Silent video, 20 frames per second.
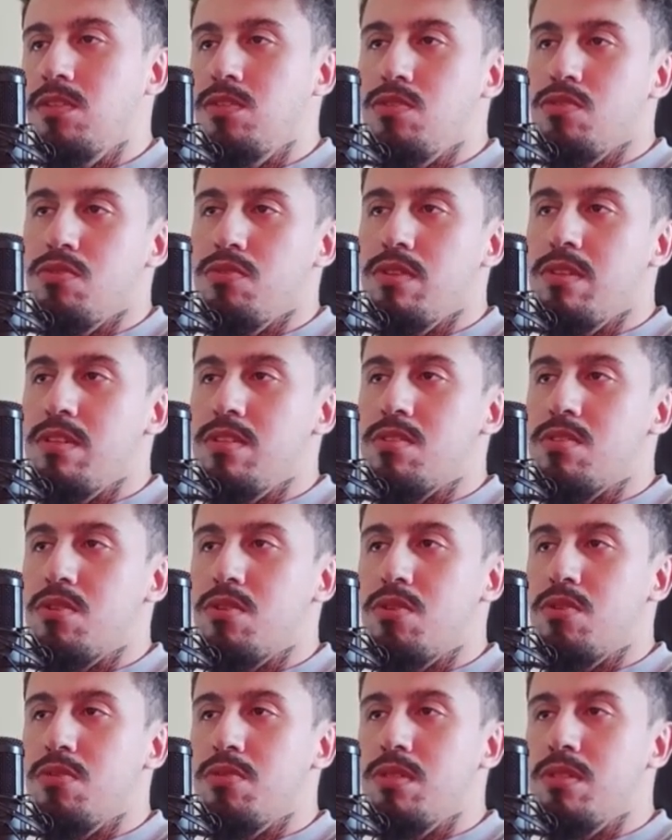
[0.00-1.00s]
so this
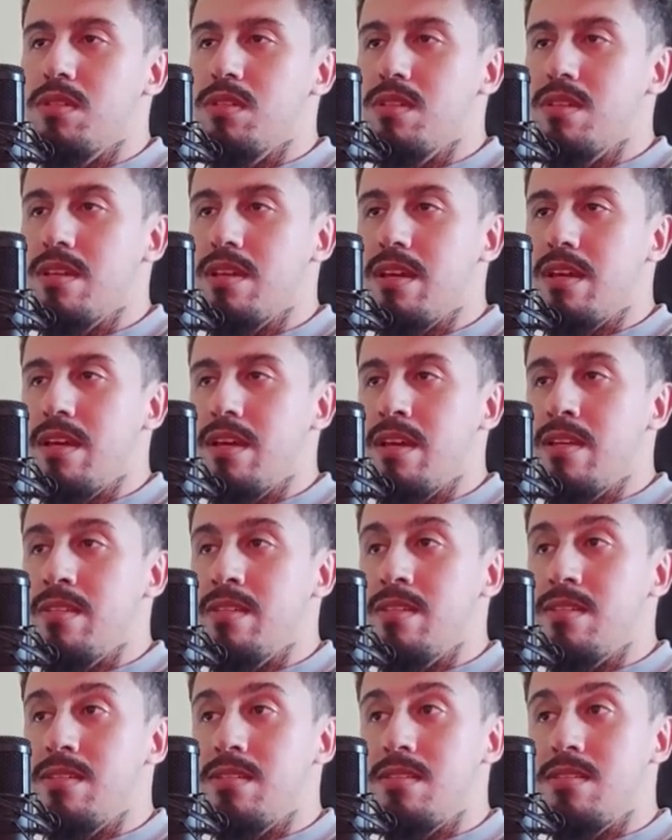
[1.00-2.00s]
code
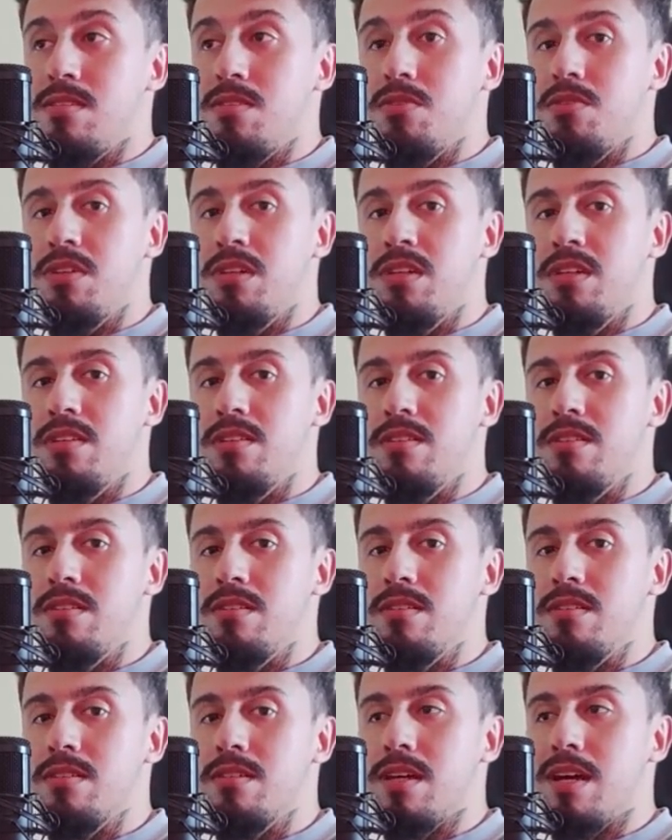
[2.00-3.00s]
is still here.
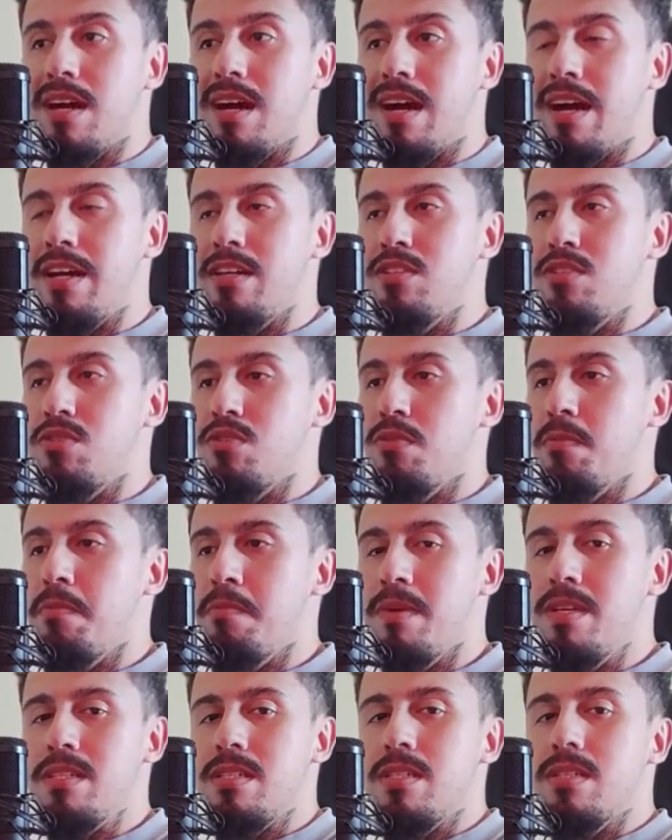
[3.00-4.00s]
I don't
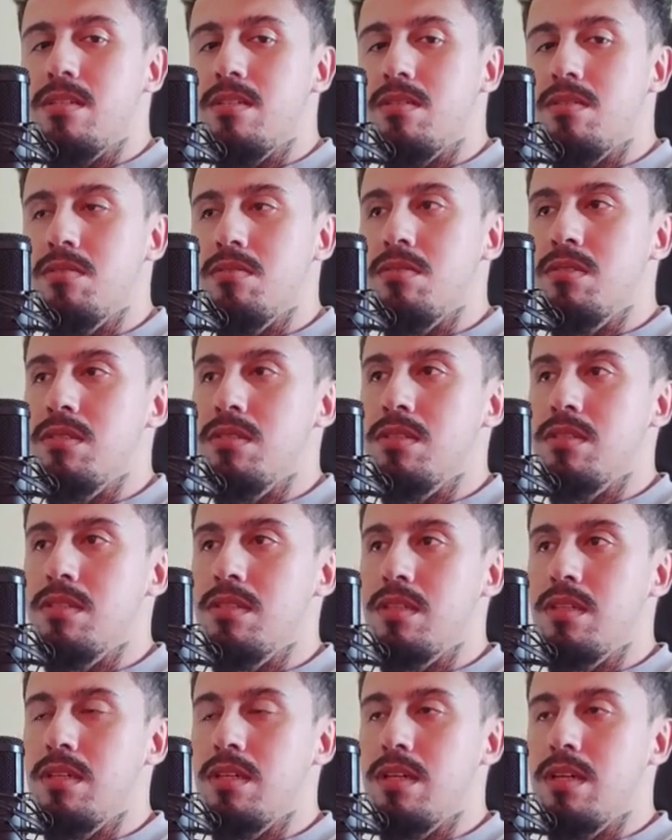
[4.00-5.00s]
miss the code,
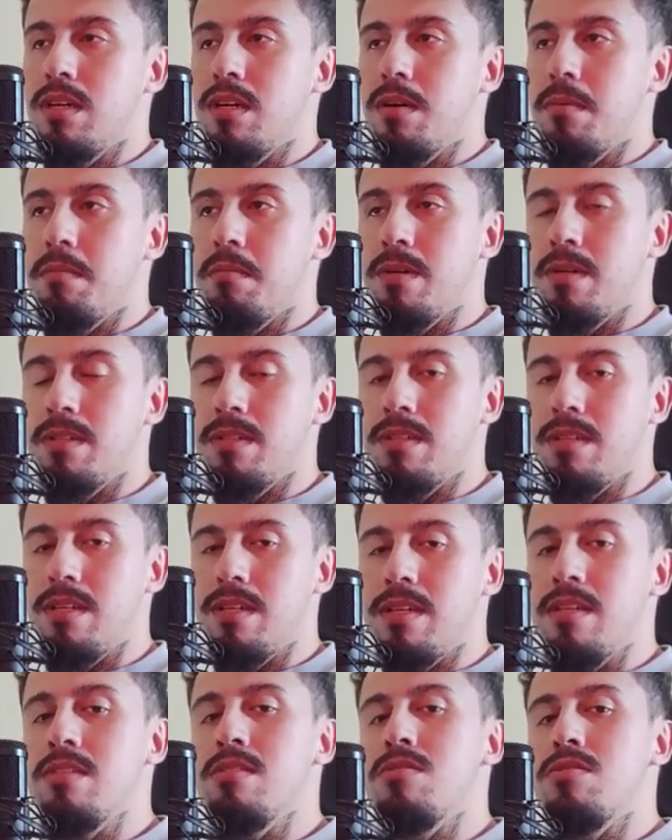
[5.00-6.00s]
but
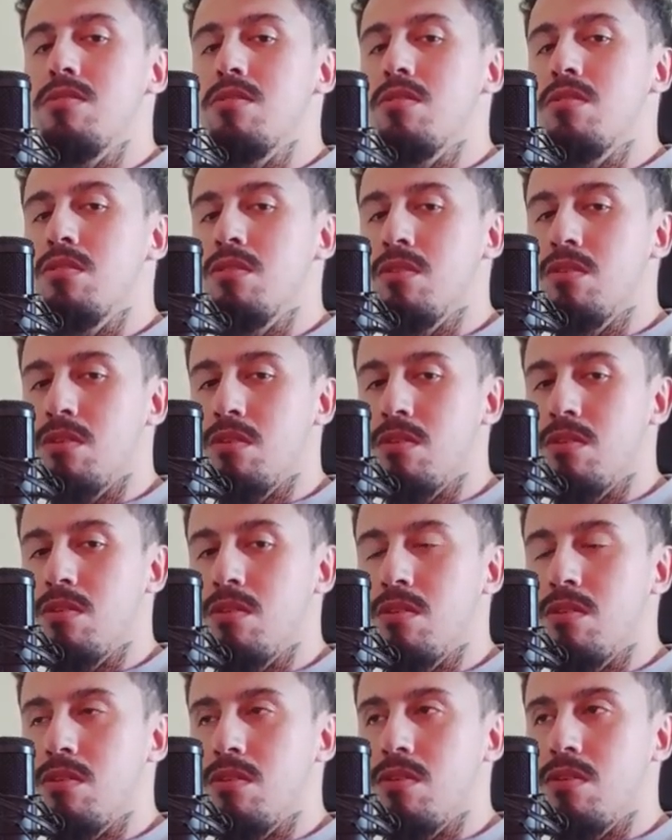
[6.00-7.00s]
it's
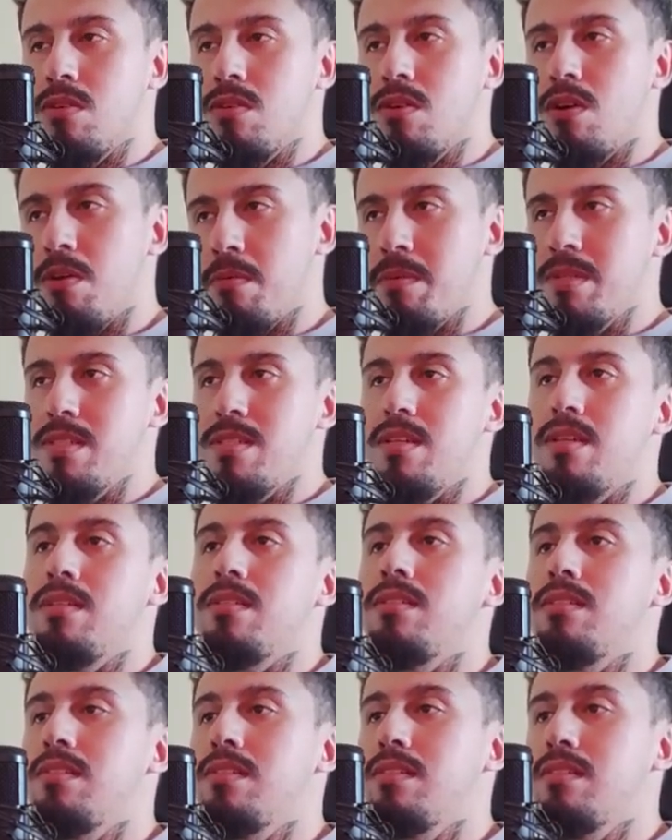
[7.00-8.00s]

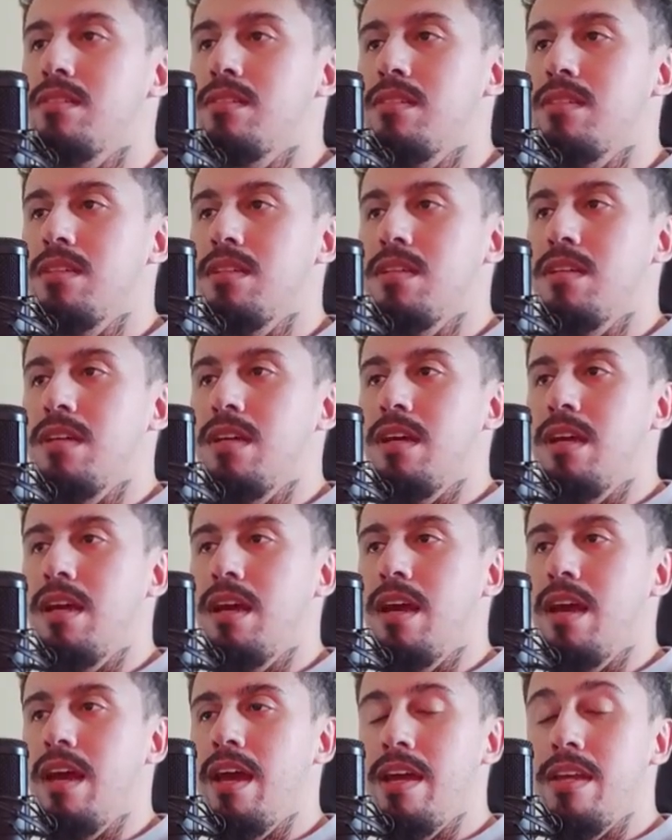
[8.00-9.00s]
commented
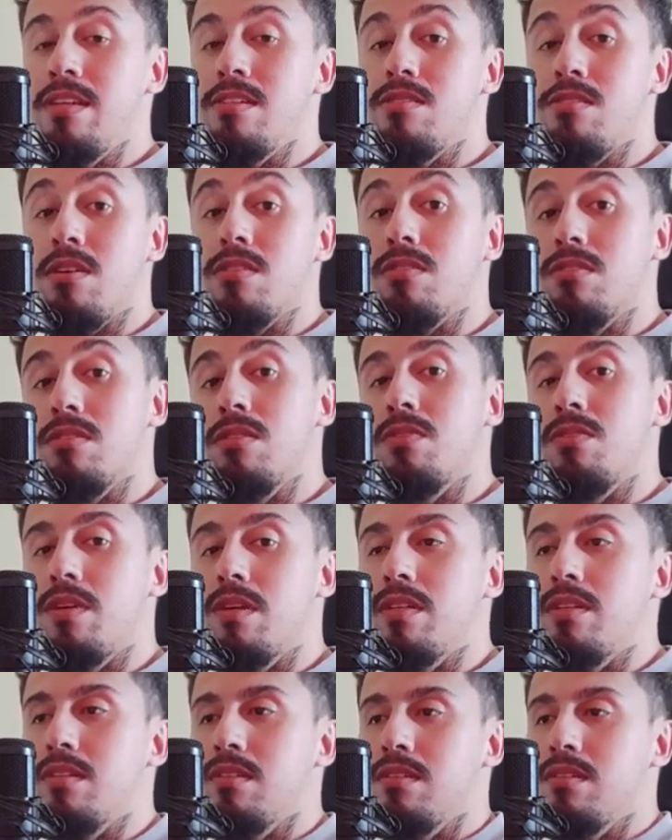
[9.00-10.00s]
and it's not gonna
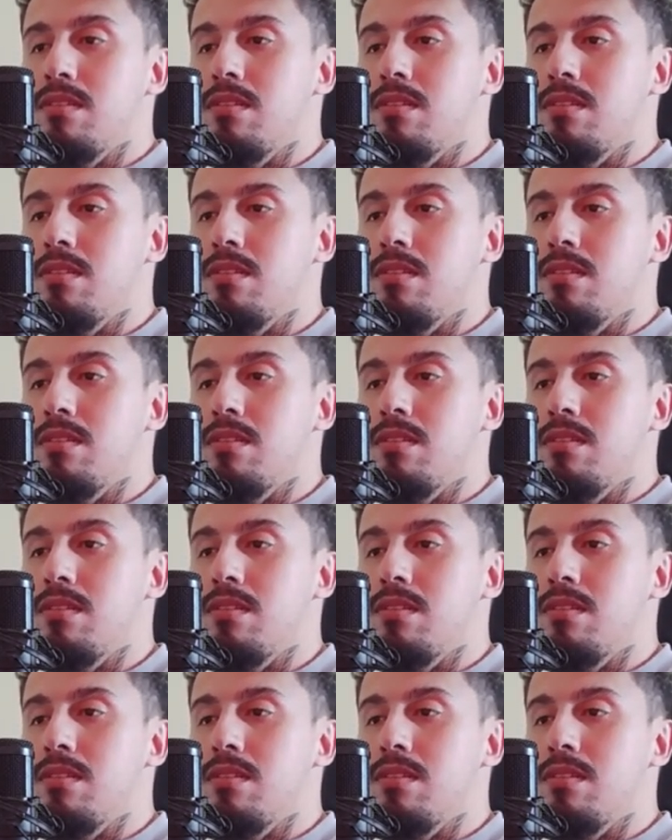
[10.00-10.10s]
run.